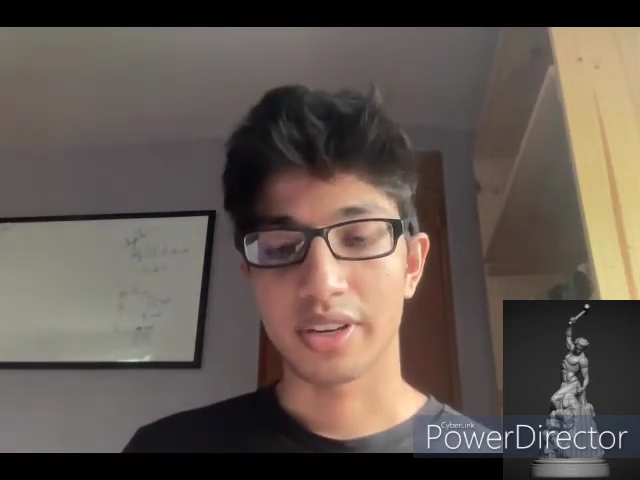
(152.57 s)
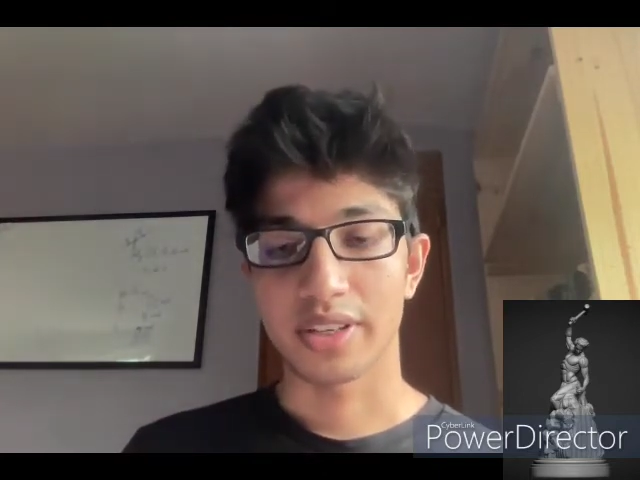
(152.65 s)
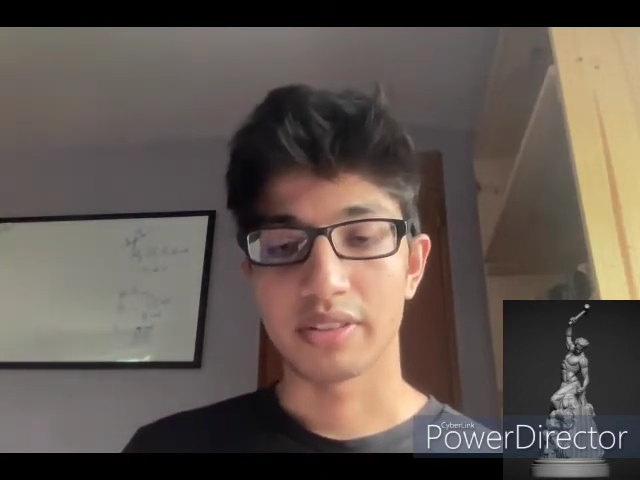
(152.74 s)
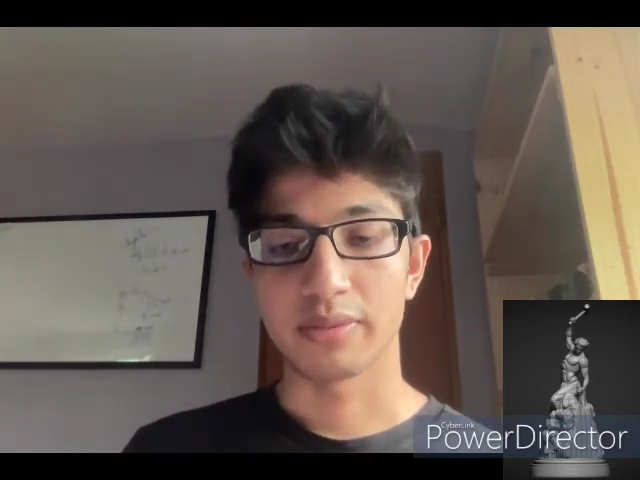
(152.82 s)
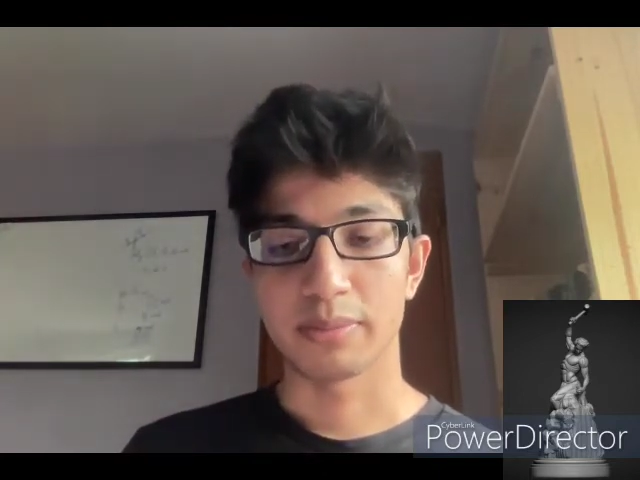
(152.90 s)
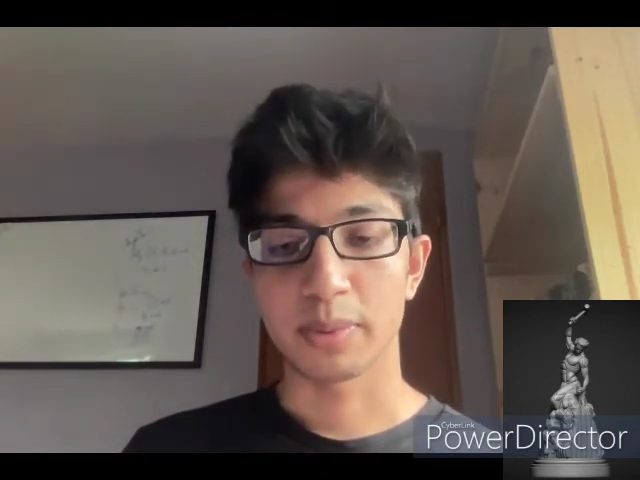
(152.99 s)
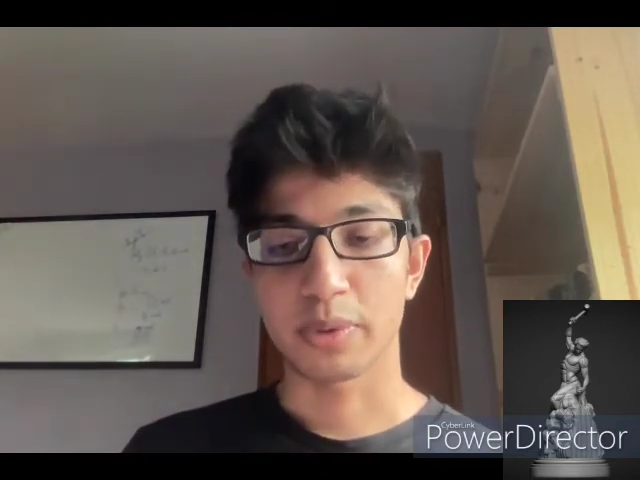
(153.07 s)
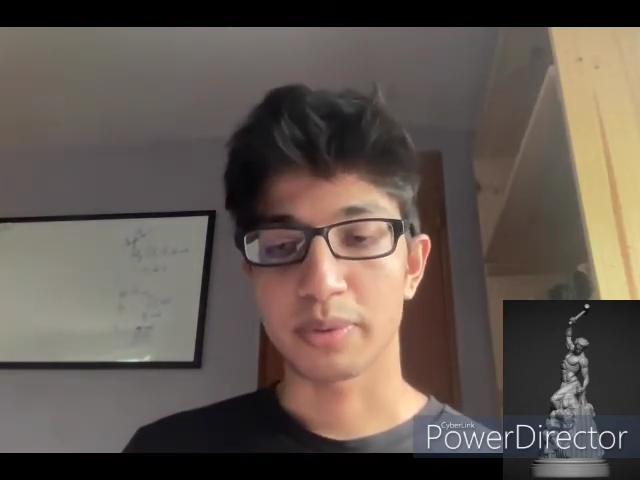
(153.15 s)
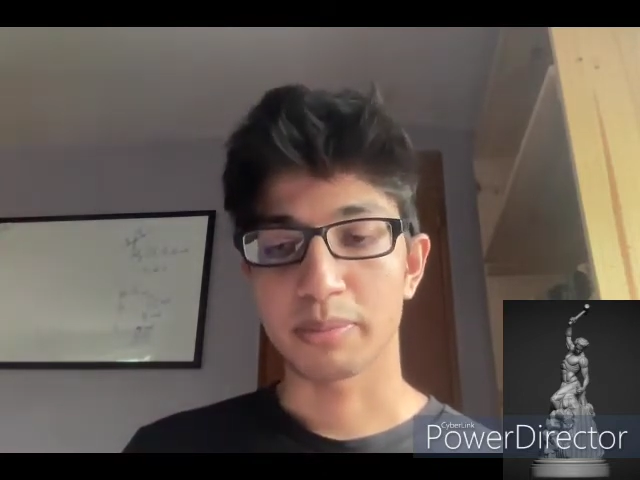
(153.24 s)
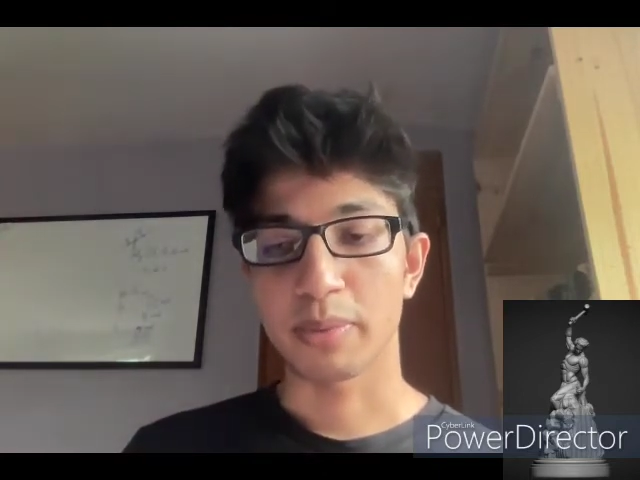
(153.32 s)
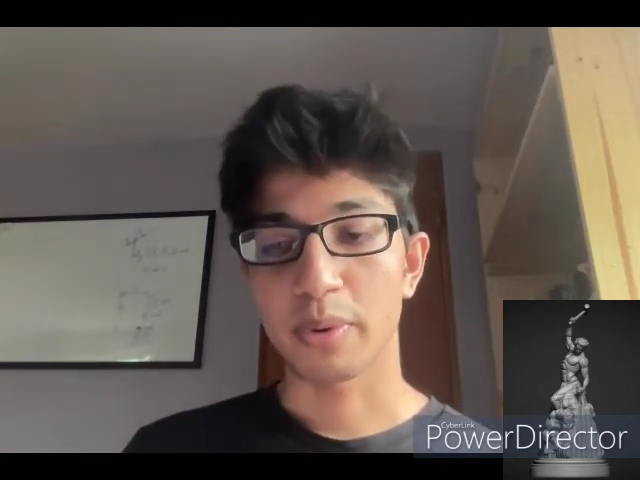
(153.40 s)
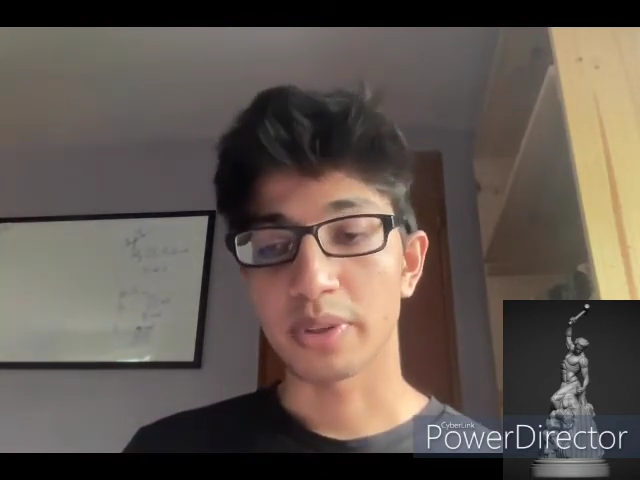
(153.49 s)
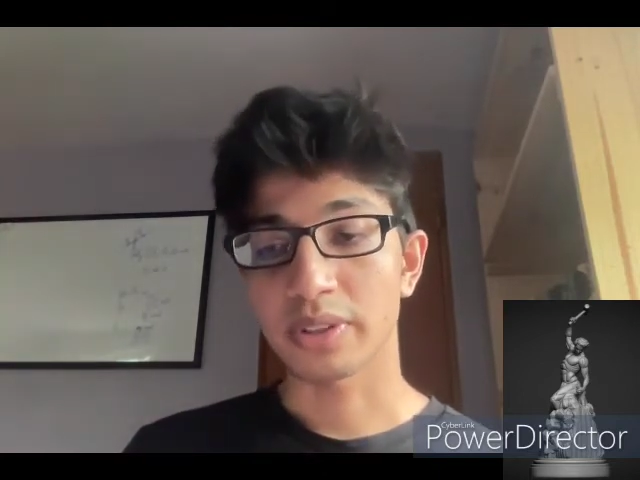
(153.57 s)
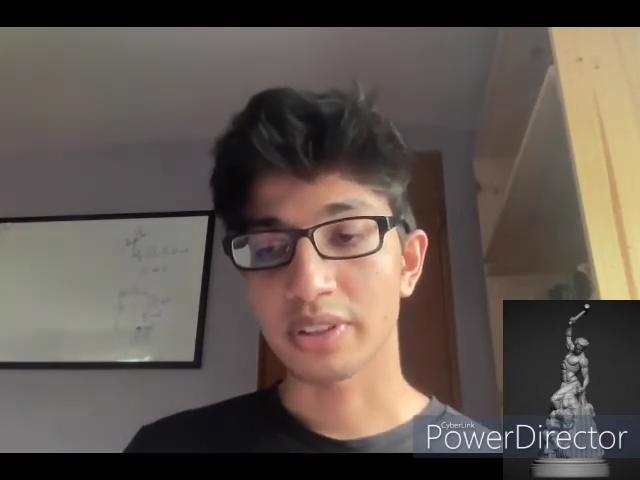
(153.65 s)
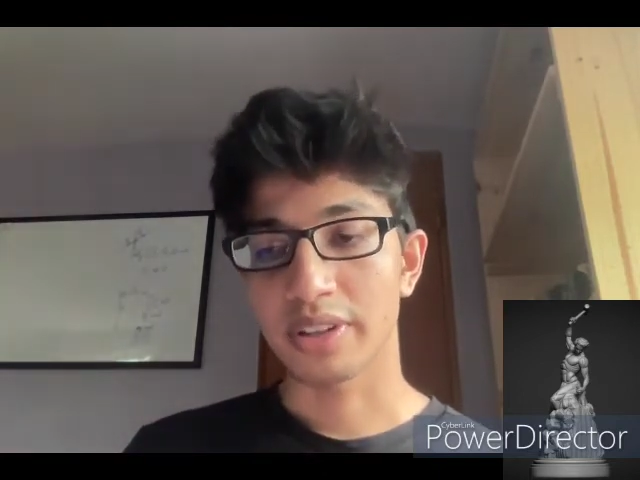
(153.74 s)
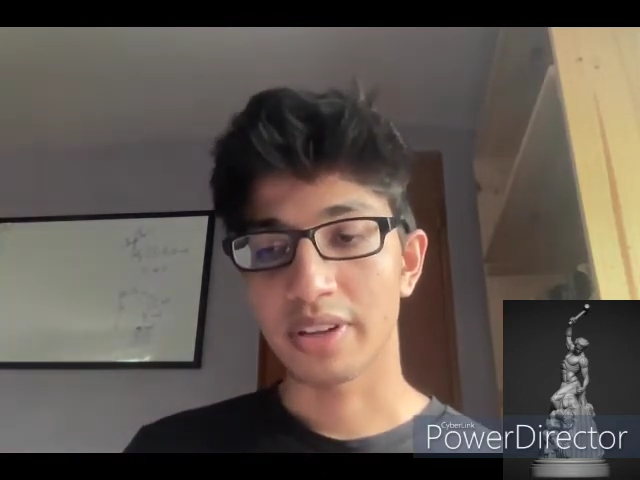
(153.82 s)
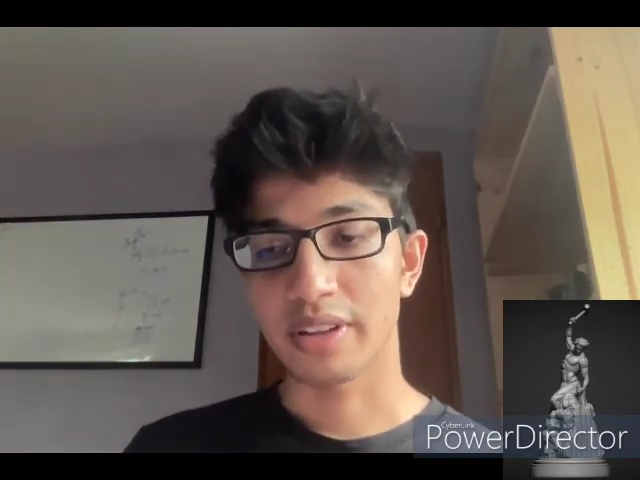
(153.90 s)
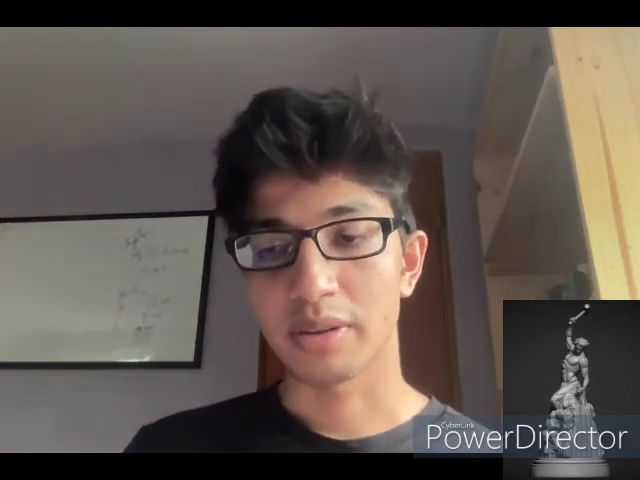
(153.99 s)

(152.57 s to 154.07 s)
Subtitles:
and more importantly,